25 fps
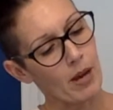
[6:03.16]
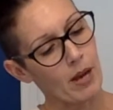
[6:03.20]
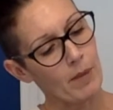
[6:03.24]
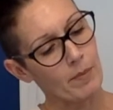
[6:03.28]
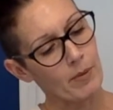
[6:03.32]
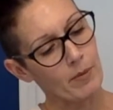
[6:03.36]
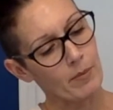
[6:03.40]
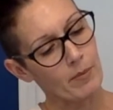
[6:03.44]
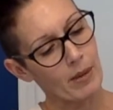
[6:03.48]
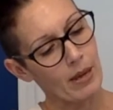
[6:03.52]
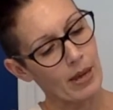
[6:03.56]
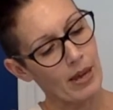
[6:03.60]

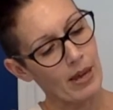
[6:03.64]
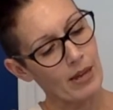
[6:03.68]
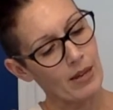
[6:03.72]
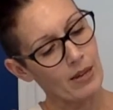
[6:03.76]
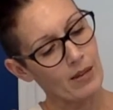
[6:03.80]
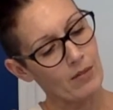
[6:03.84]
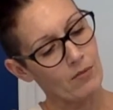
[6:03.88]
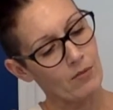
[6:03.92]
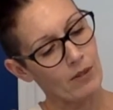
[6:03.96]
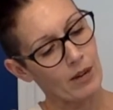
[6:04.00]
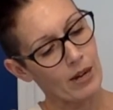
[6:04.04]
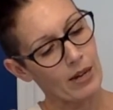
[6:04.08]
piping
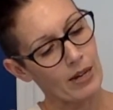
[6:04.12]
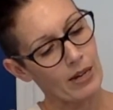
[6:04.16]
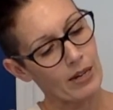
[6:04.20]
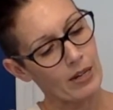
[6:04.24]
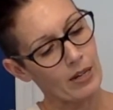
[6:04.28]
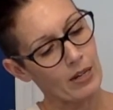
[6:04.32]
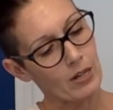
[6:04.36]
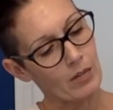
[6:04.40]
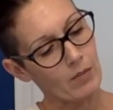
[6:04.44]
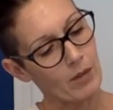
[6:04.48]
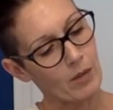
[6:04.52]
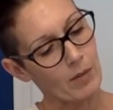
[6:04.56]
bag right
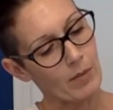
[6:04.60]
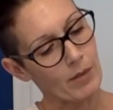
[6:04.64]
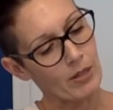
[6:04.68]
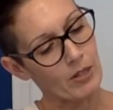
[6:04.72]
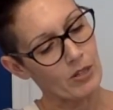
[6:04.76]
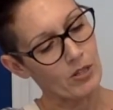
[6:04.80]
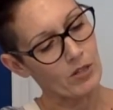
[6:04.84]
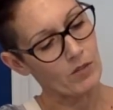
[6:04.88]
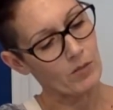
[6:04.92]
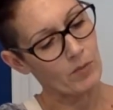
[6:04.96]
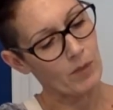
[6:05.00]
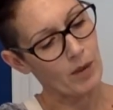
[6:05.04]
here, my
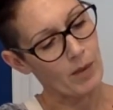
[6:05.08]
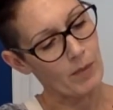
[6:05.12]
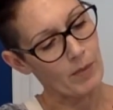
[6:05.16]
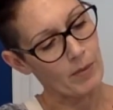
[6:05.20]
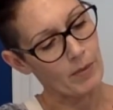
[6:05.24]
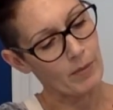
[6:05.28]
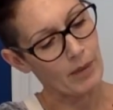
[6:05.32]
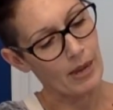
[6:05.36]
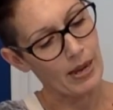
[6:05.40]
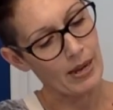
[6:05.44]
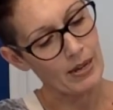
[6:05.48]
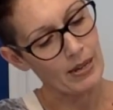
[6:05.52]
makeshift
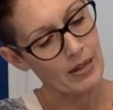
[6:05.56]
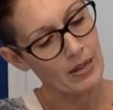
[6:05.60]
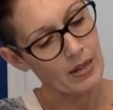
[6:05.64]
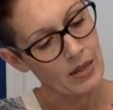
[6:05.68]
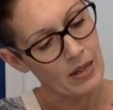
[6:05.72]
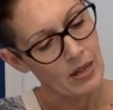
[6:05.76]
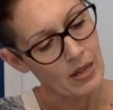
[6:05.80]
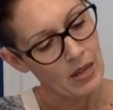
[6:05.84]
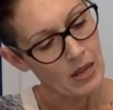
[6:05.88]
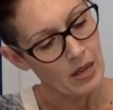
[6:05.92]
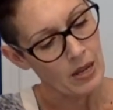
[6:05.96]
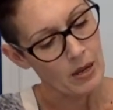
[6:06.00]
piping bag,
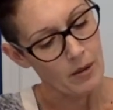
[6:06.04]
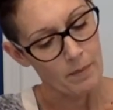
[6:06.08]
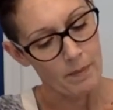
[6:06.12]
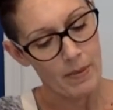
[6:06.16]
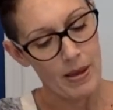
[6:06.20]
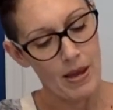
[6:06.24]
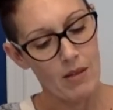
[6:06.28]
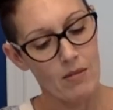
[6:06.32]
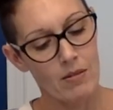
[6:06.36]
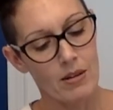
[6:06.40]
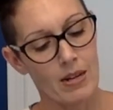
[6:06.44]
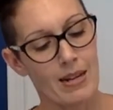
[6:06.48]

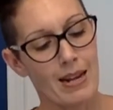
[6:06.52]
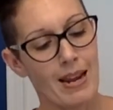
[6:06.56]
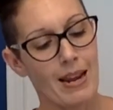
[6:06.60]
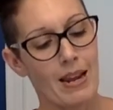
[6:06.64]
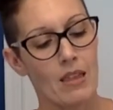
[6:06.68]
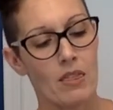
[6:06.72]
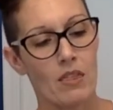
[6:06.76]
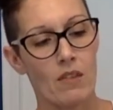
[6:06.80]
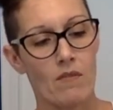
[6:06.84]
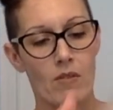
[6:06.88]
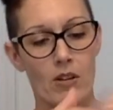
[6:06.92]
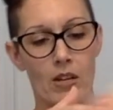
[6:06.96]
about an
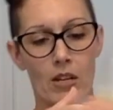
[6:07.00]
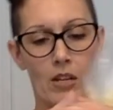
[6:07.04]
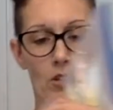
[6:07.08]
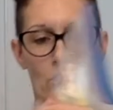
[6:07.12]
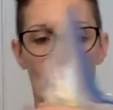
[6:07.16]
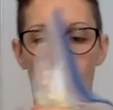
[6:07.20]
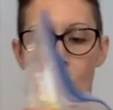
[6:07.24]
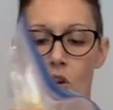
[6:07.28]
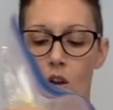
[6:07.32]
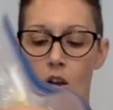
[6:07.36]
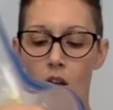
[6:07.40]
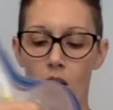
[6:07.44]
eighth of an
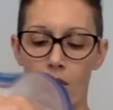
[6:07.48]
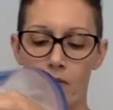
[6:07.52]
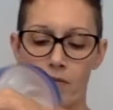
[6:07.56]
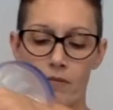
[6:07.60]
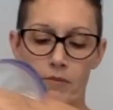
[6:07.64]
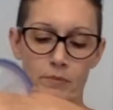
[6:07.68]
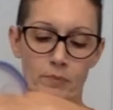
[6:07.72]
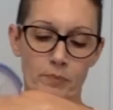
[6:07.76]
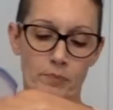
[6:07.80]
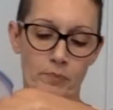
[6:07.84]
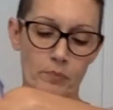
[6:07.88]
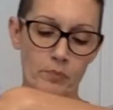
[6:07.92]
inch
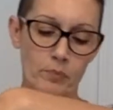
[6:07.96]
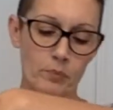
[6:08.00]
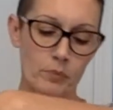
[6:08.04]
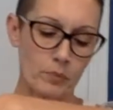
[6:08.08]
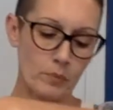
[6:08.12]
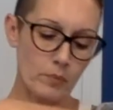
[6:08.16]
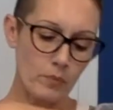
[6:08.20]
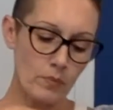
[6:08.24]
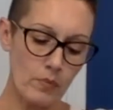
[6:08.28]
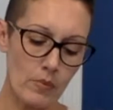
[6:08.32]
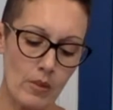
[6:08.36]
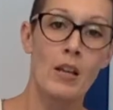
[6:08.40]
off.
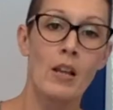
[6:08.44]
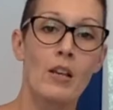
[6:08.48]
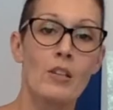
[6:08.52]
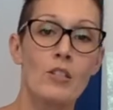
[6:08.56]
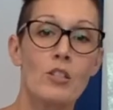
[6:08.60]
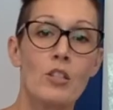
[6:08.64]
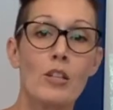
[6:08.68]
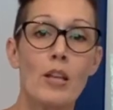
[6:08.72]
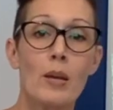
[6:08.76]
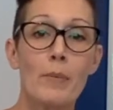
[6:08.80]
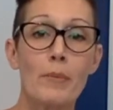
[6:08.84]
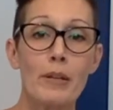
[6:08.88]

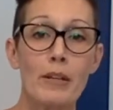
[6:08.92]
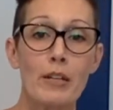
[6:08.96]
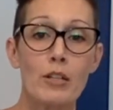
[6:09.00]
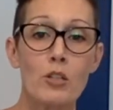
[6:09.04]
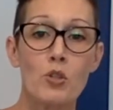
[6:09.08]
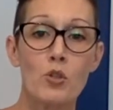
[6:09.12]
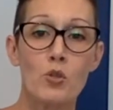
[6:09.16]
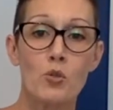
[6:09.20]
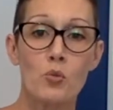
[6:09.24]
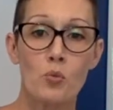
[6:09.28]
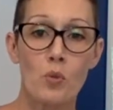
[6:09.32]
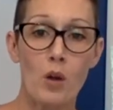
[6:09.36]
So now I'm
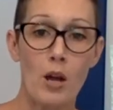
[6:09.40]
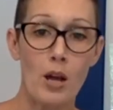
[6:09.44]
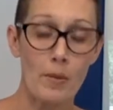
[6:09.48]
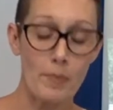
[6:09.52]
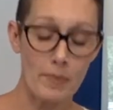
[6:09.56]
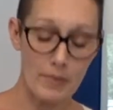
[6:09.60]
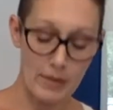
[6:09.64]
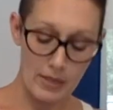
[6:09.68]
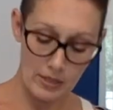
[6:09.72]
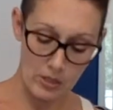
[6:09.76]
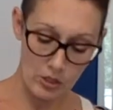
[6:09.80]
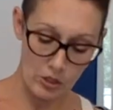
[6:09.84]
going to
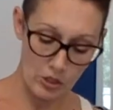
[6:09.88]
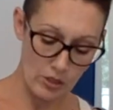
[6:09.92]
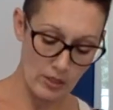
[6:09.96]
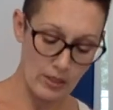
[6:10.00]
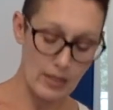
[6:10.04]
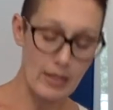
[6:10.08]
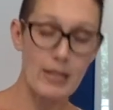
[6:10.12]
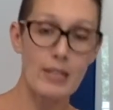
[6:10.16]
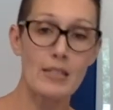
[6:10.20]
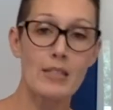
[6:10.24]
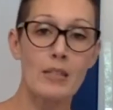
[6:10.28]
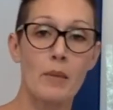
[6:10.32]
drop these
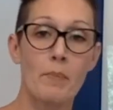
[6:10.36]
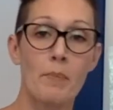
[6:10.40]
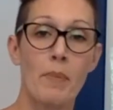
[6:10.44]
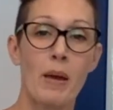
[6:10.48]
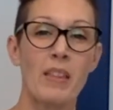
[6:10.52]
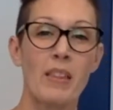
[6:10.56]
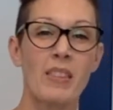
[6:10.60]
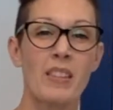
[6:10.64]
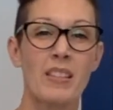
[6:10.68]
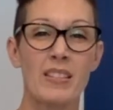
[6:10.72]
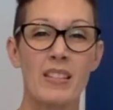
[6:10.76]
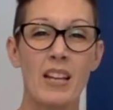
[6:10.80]
cookies
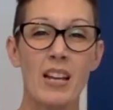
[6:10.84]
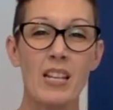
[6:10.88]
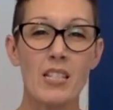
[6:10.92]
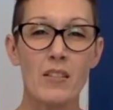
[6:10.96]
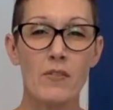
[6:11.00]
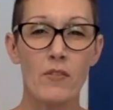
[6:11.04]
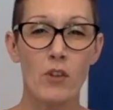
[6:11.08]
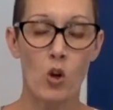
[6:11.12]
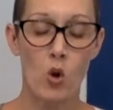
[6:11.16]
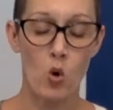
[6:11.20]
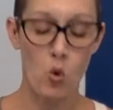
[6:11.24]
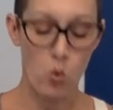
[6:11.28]
about the size of
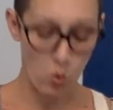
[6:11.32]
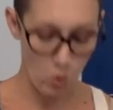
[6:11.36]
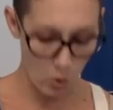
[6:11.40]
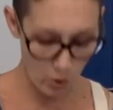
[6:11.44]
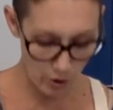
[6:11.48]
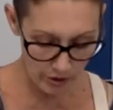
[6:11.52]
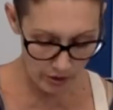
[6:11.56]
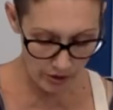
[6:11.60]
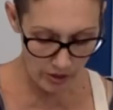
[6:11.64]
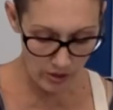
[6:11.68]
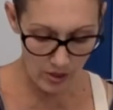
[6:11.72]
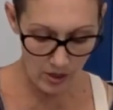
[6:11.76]
a
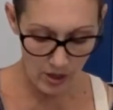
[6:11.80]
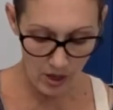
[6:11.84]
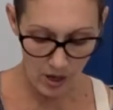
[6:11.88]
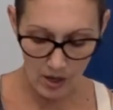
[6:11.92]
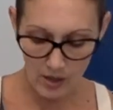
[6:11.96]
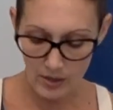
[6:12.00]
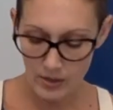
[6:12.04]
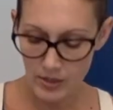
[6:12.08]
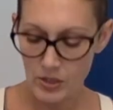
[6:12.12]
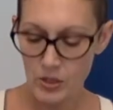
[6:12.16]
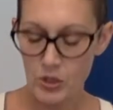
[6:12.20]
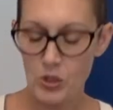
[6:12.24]
quarter
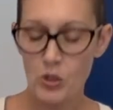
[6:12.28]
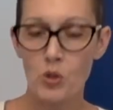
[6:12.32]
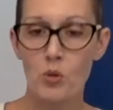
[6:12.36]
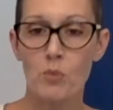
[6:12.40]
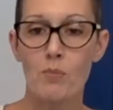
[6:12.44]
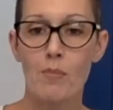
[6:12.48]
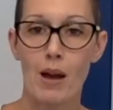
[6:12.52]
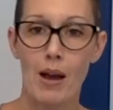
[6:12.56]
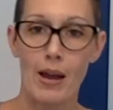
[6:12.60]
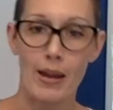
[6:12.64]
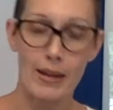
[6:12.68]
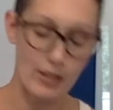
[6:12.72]
onto
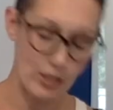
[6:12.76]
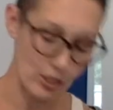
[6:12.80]
my